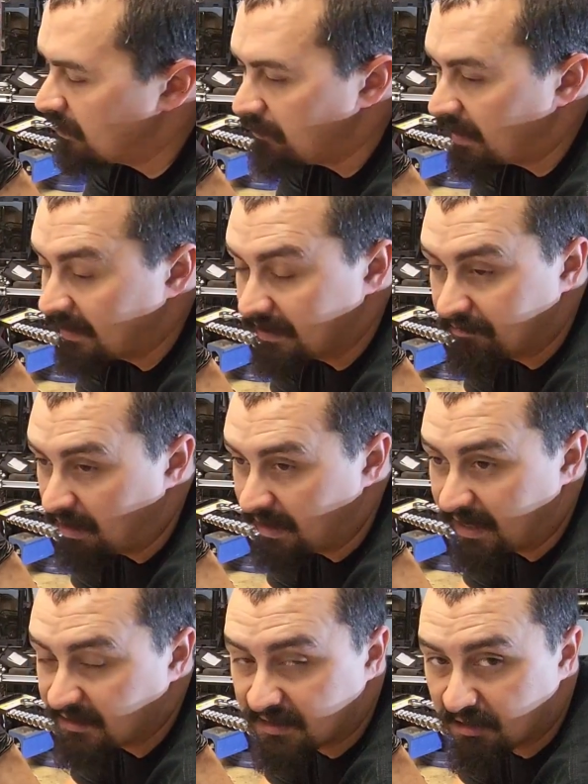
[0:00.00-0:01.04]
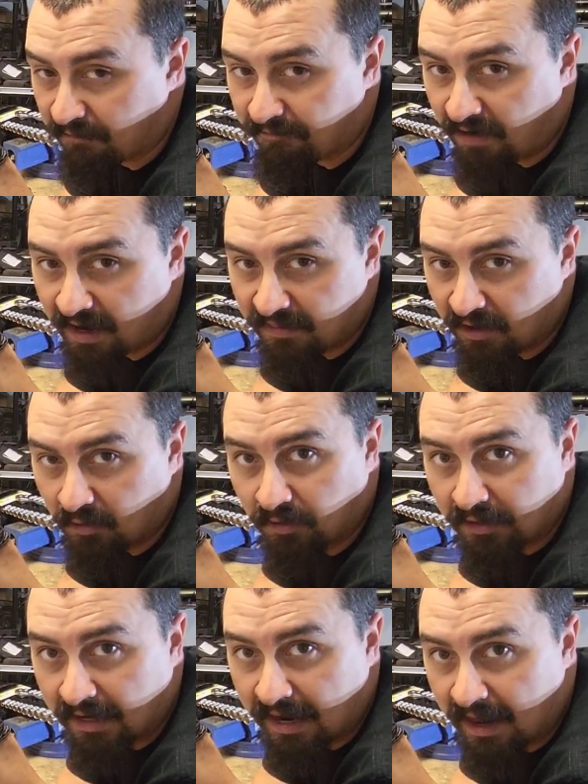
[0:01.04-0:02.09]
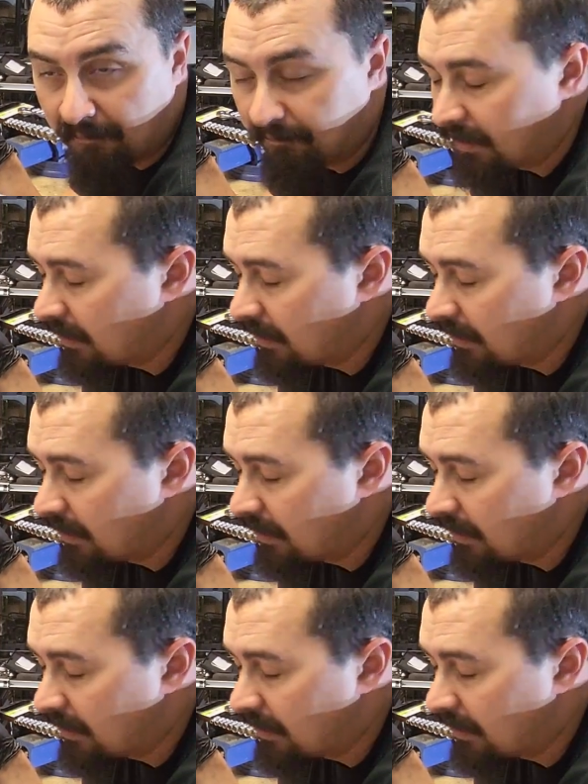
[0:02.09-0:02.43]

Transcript: My guess is they're fine, though, looking at them.